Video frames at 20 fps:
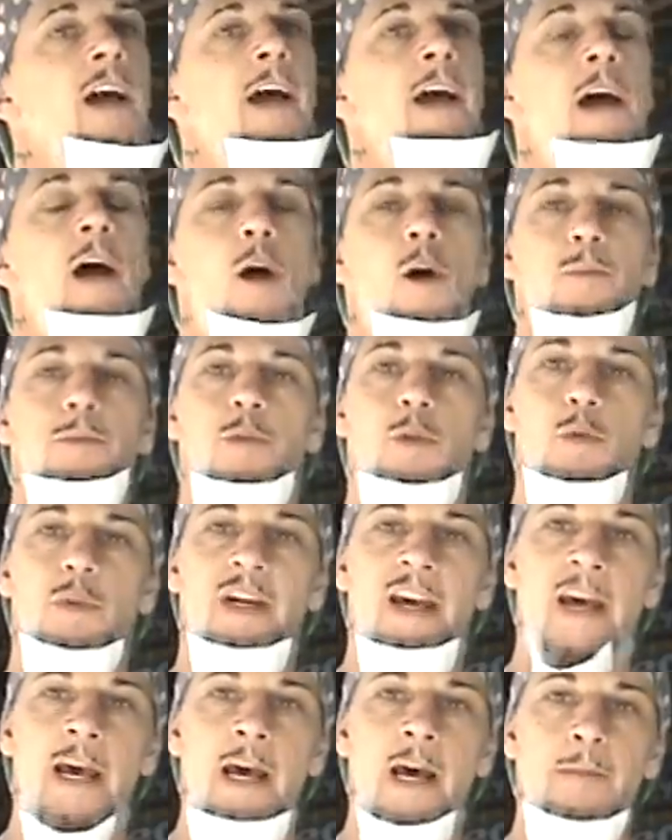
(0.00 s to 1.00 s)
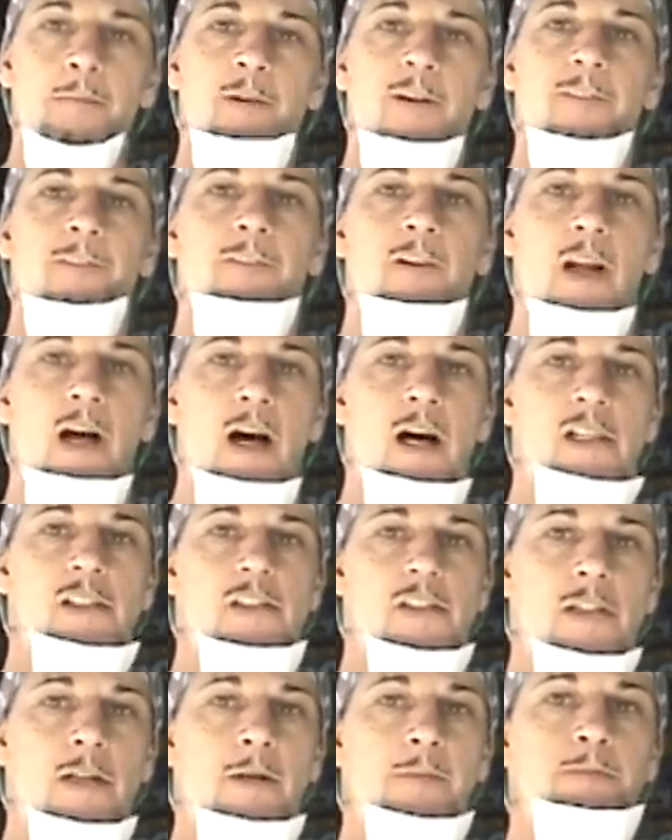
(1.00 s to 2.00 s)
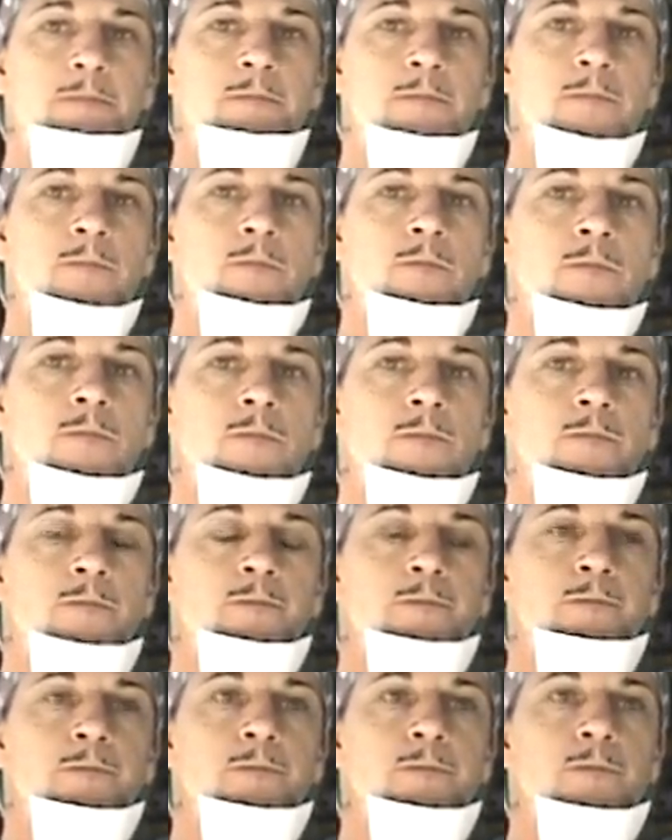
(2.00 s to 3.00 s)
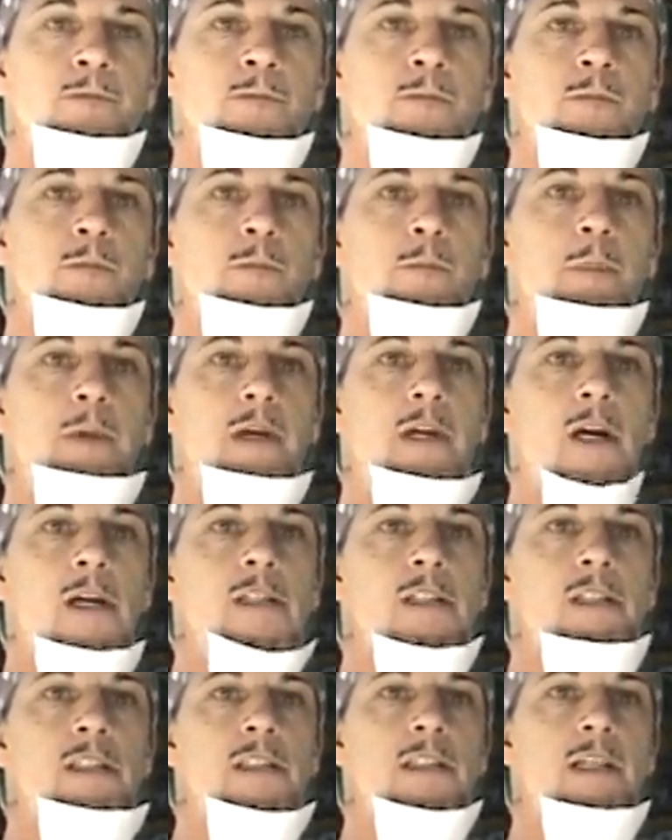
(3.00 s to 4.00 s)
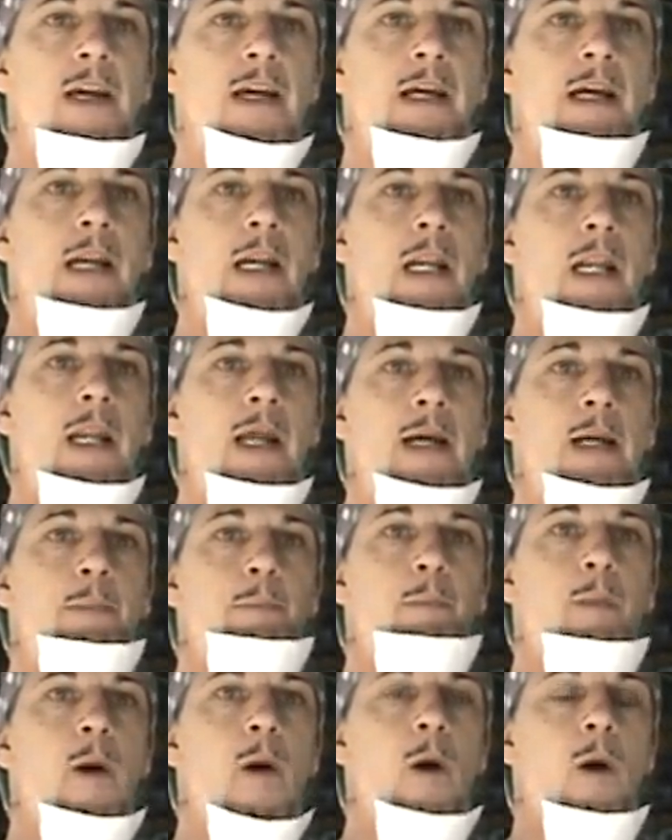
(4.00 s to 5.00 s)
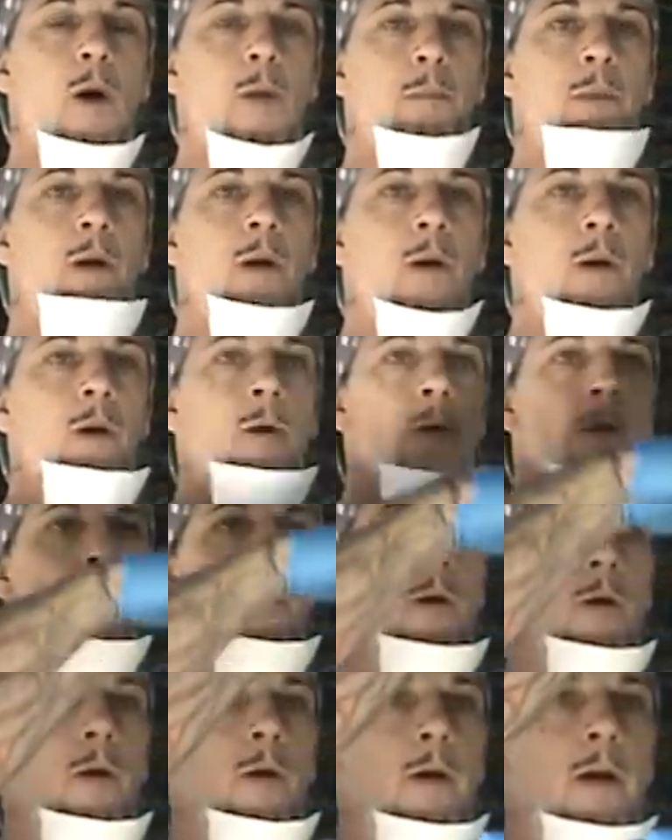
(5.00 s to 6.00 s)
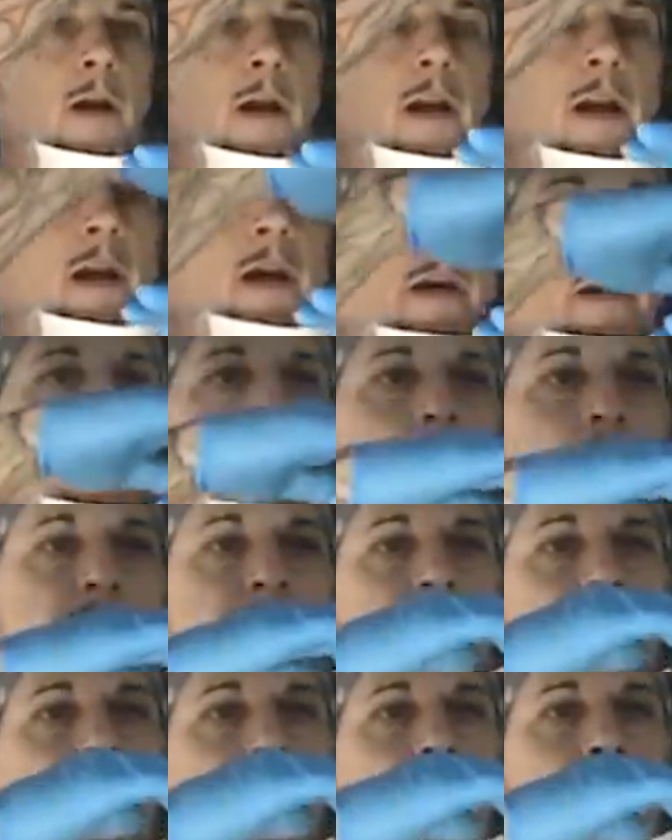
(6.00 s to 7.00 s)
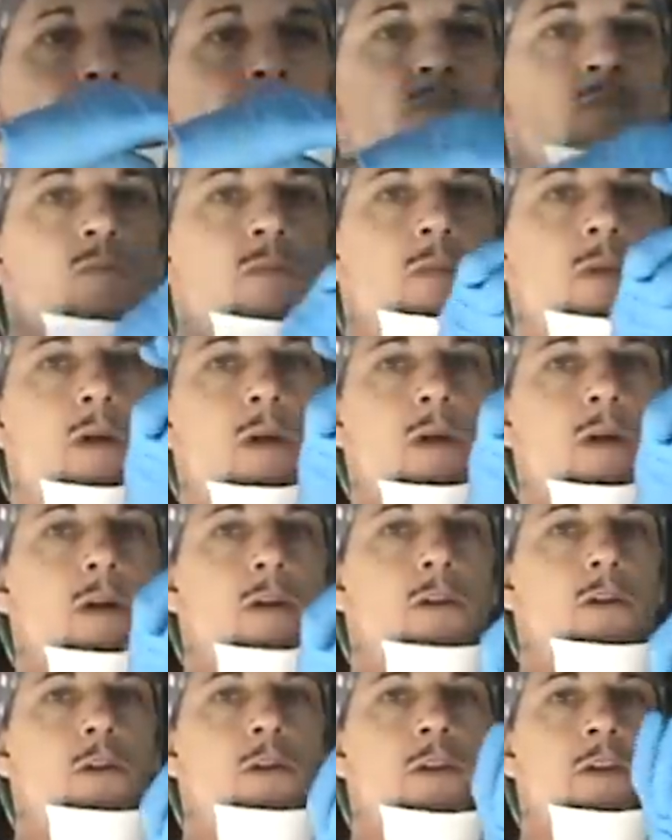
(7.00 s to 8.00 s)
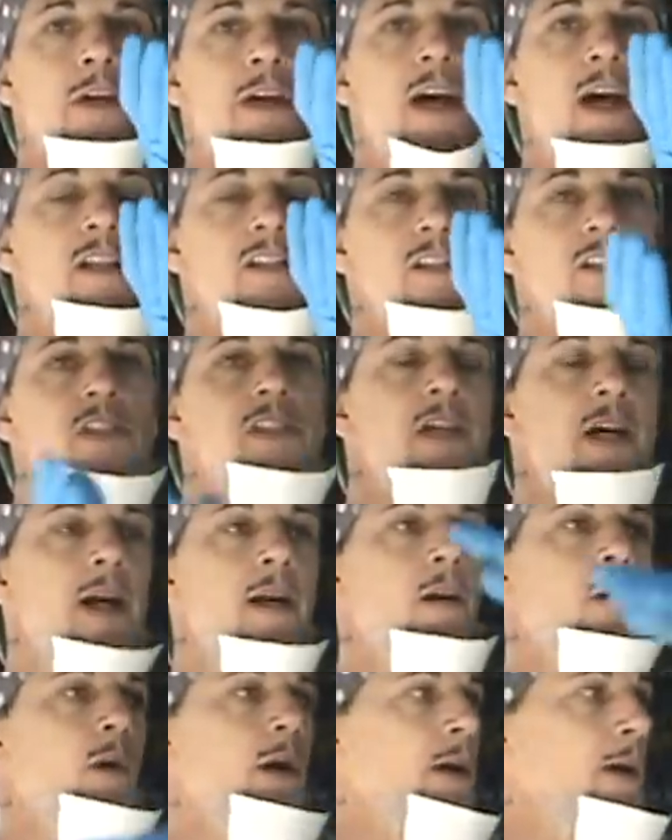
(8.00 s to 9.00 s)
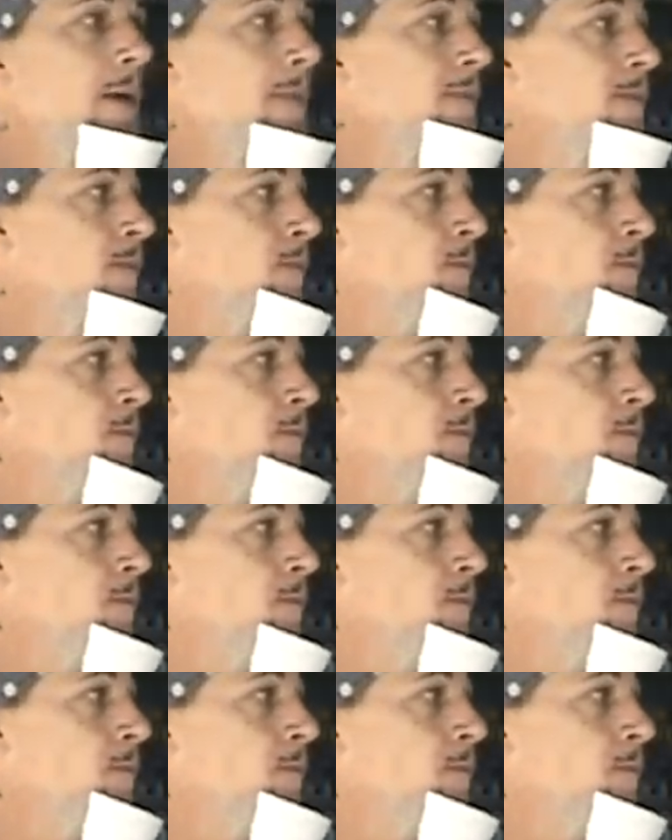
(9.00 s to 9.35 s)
help to camouflage it, because it's like a light bulb, and the sun, you can cast a shadow on it.